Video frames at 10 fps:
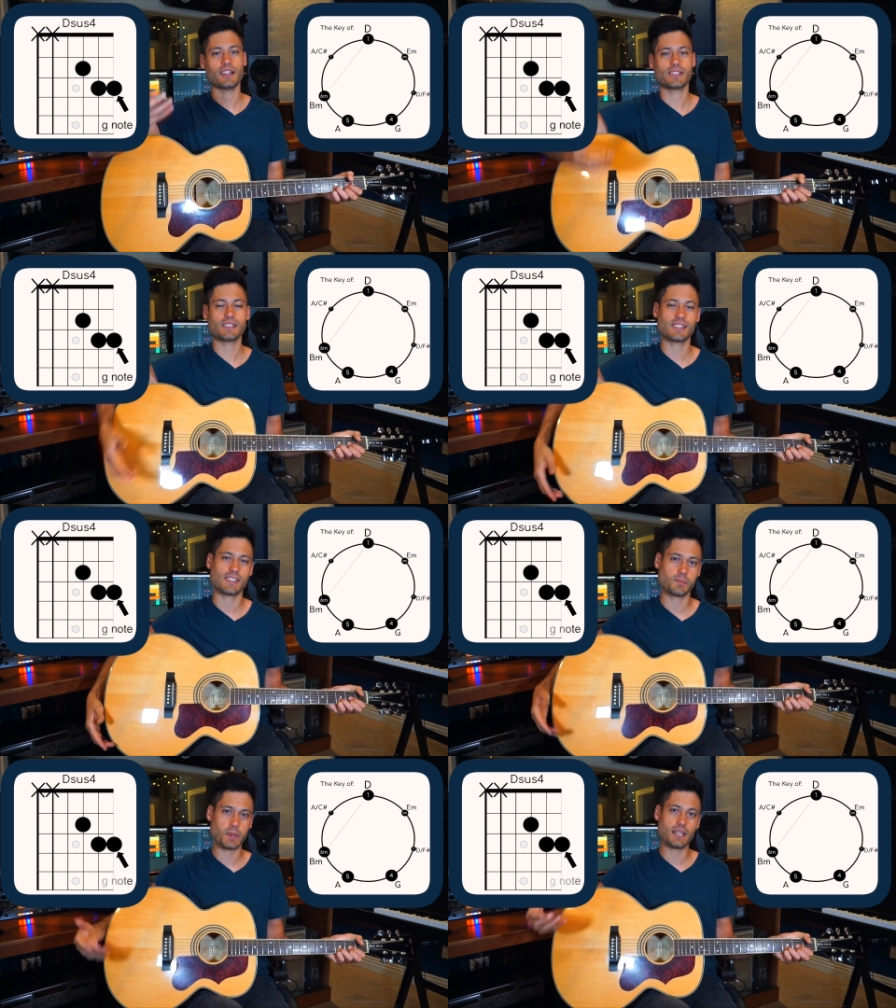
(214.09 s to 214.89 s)
It's
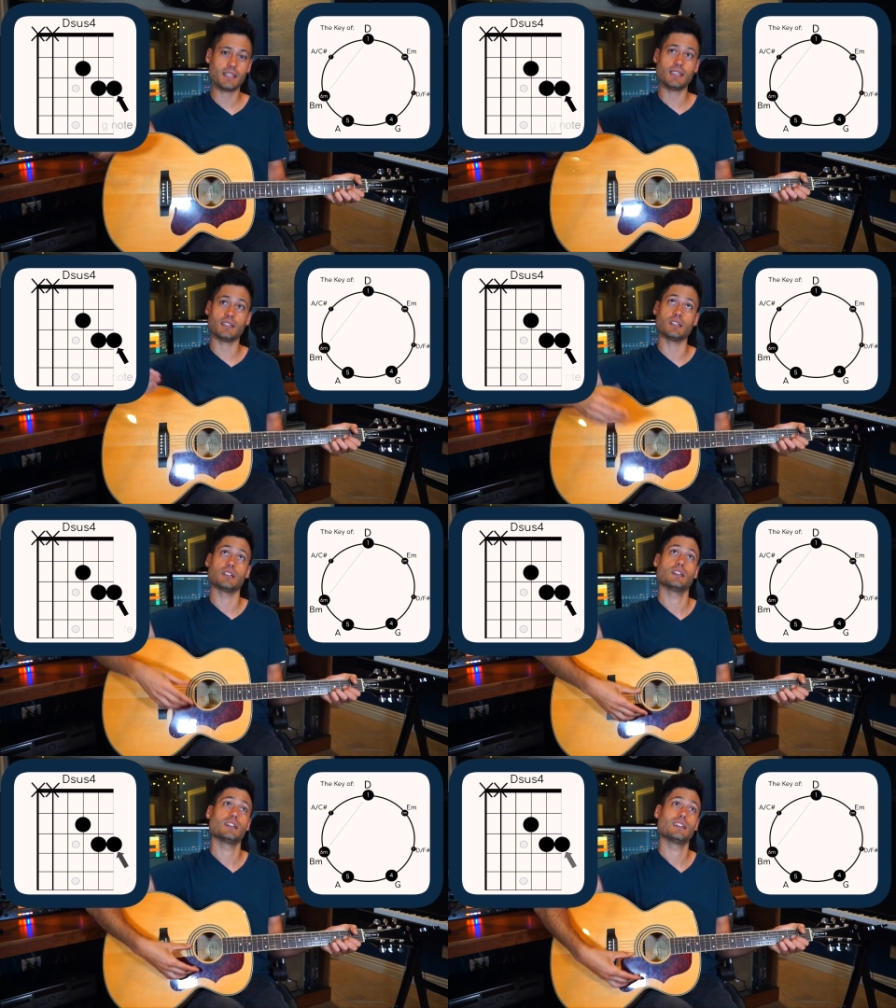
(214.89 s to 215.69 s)
suspended.
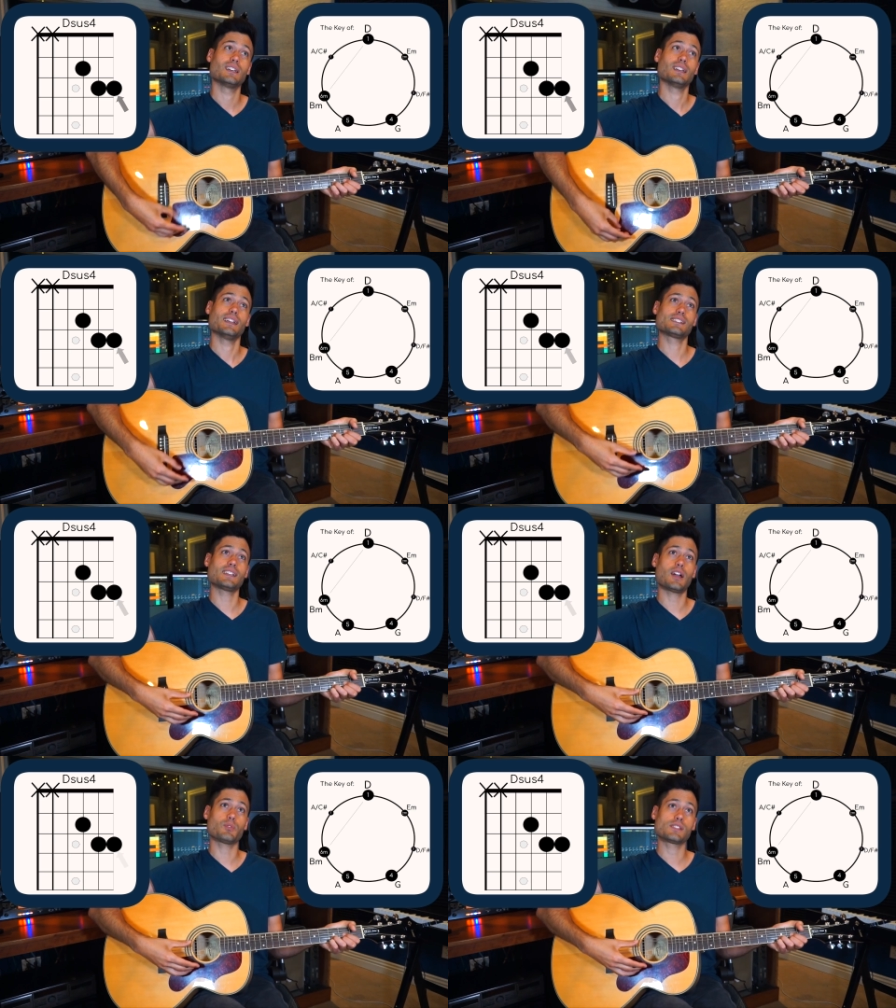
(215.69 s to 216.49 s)
It's
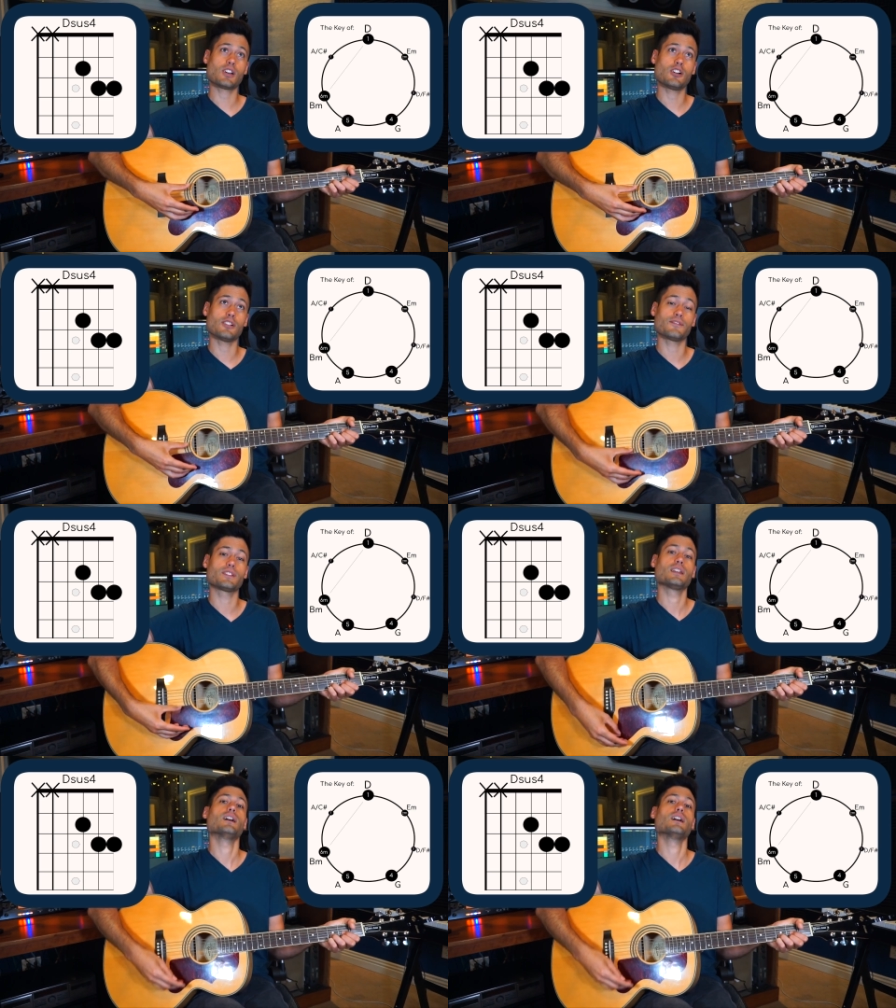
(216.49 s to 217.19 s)
not resolved.